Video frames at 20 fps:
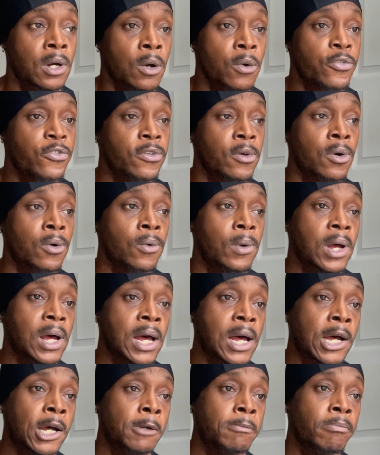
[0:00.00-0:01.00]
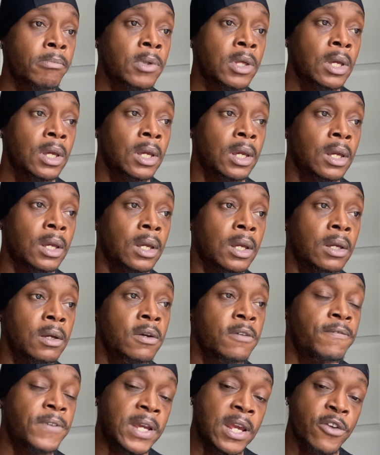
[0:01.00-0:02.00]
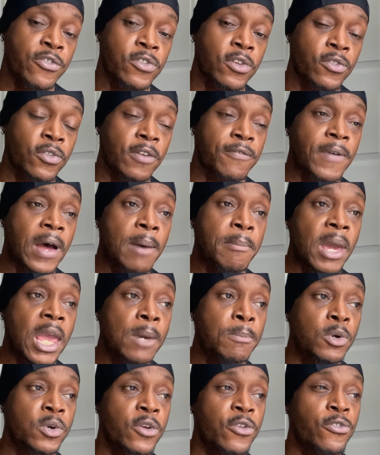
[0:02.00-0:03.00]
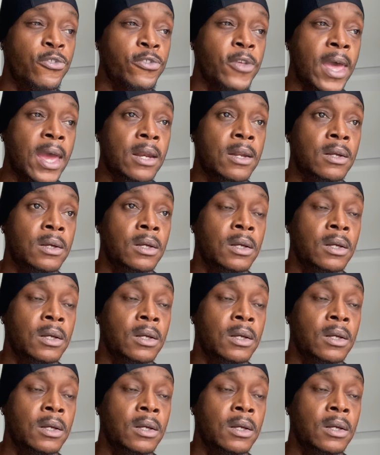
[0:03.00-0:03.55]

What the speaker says: So for instance, if I'm able to set